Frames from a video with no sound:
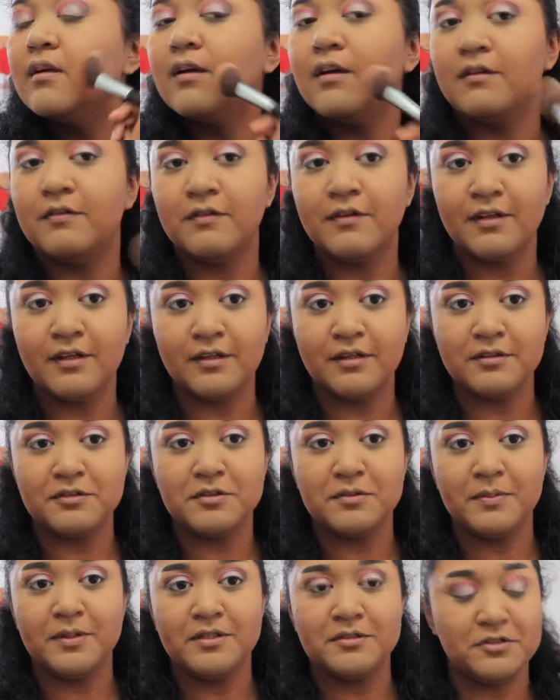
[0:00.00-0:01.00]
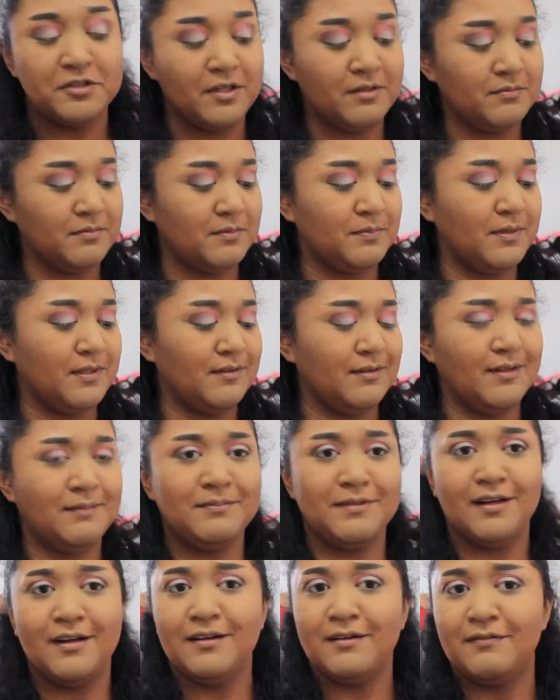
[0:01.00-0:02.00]
I feel like I should be ashamed, but
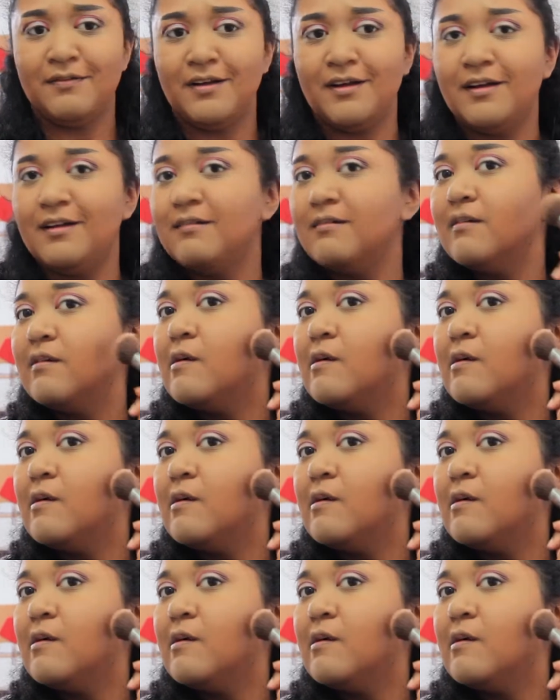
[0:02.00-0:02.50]
I'm kind of not.